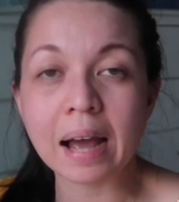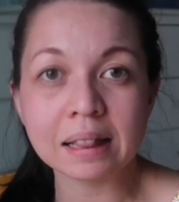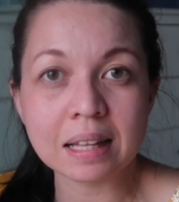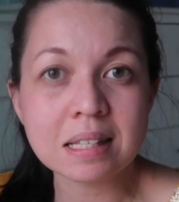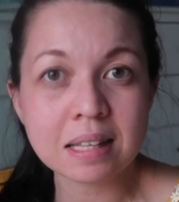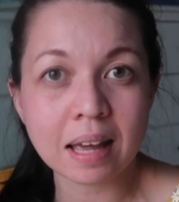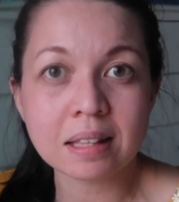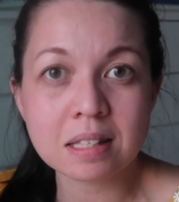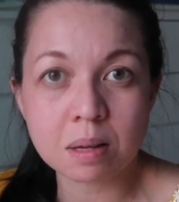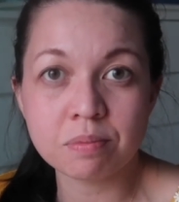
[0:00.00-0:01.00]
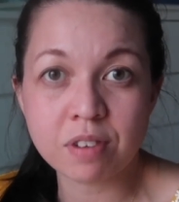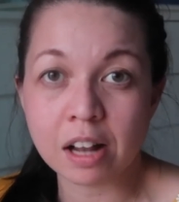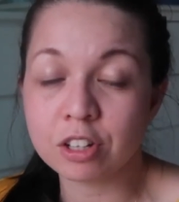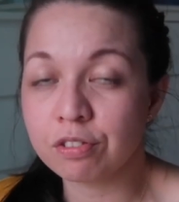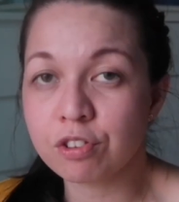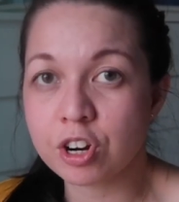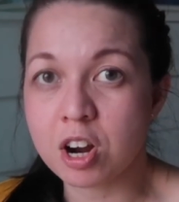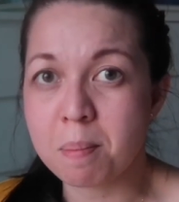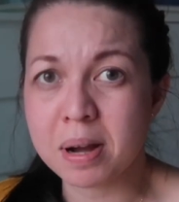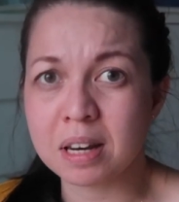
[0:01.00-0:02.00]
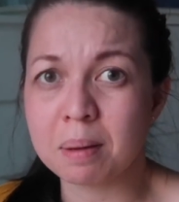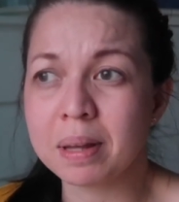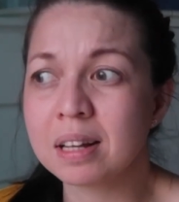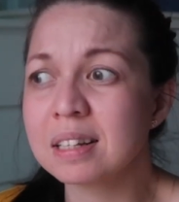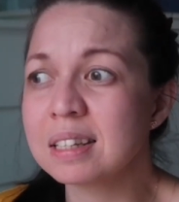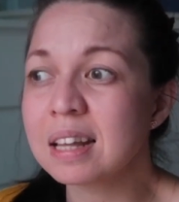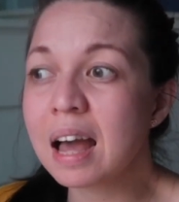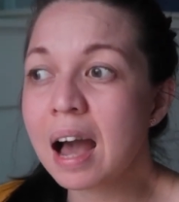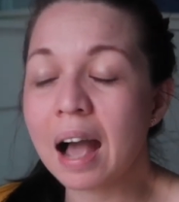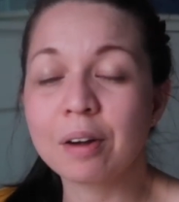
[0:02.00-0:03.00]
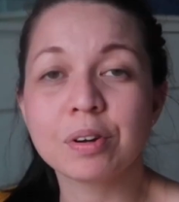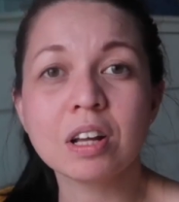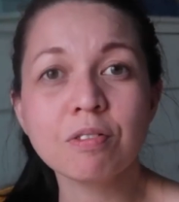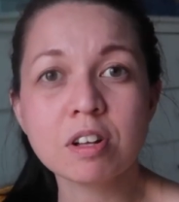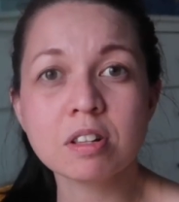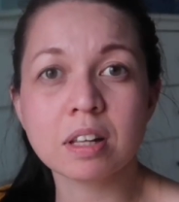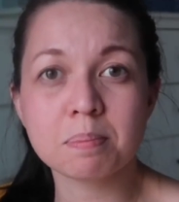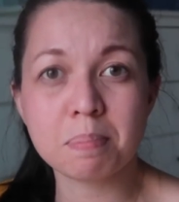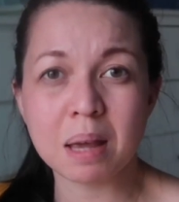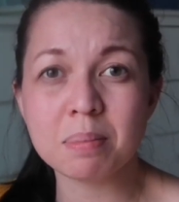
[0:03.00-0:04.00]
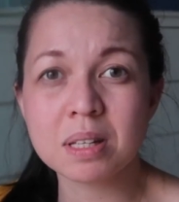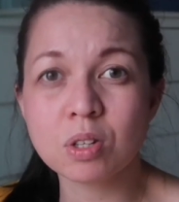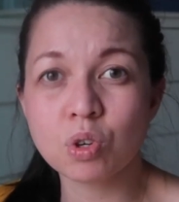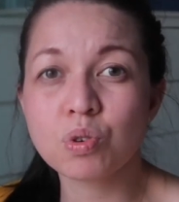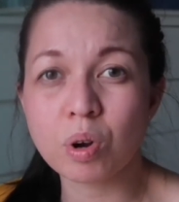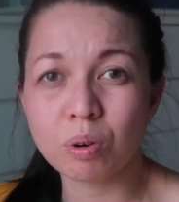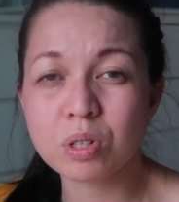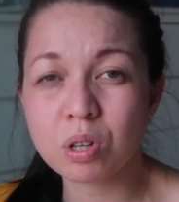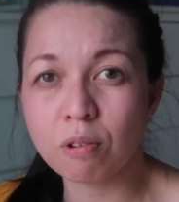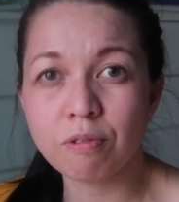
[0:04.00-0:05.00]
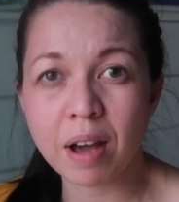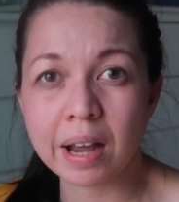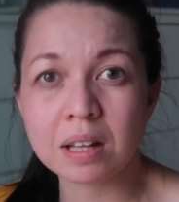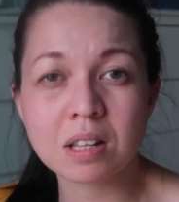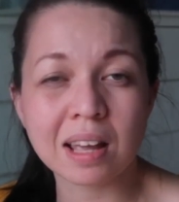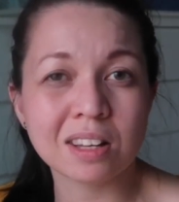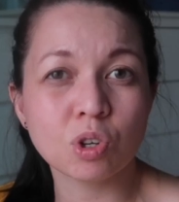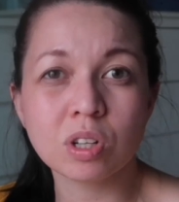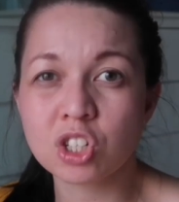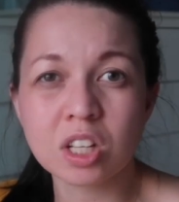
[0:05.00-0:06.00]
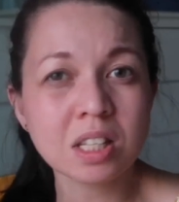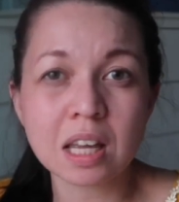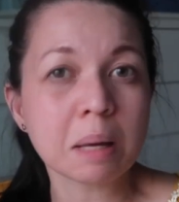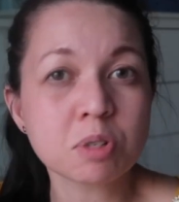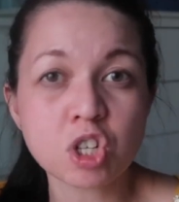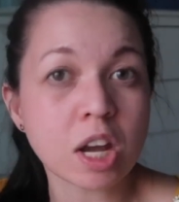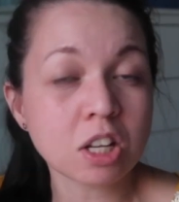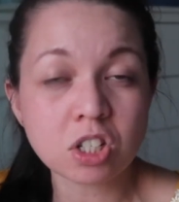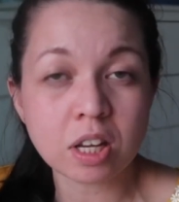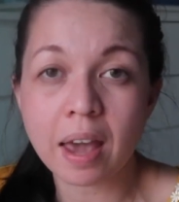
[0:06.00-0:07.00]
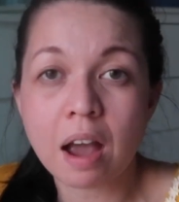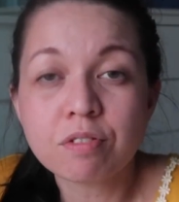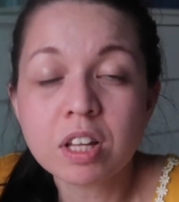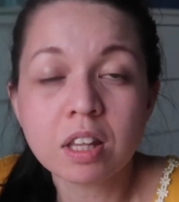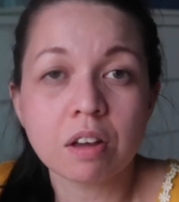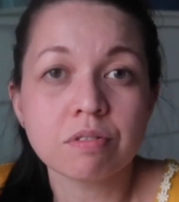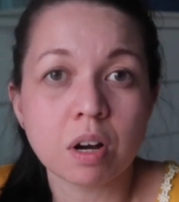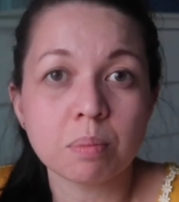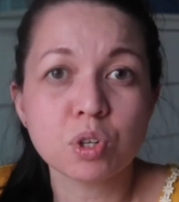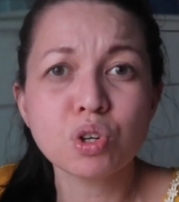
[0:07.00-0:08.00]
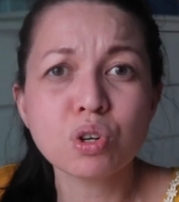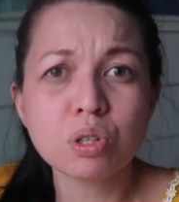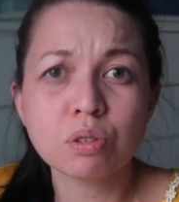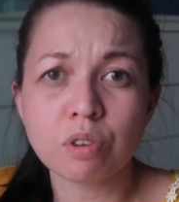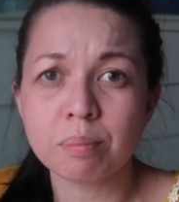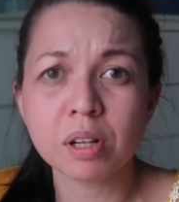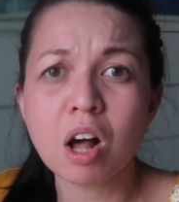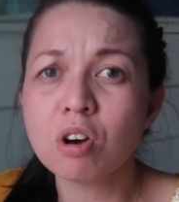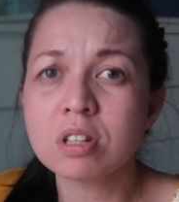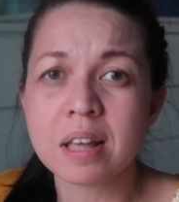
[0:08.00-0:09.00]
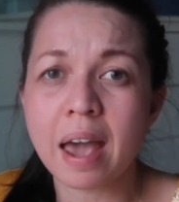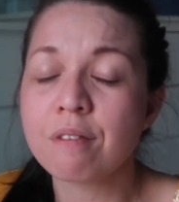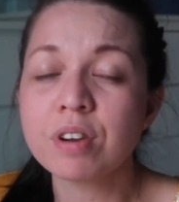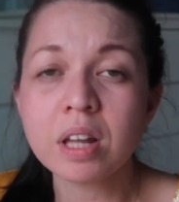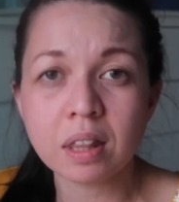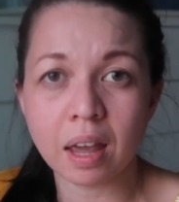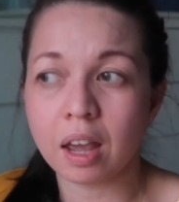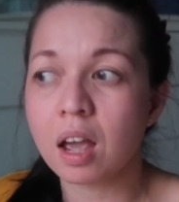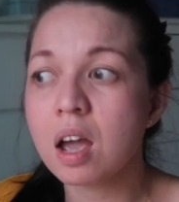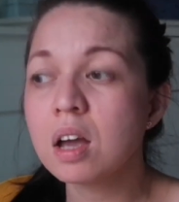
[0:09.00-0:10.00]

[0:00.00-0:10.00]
At least get some value for your money, because I really feel that babies do grow so fast, and you just keep changing everything, from shoes, from clothes, everything.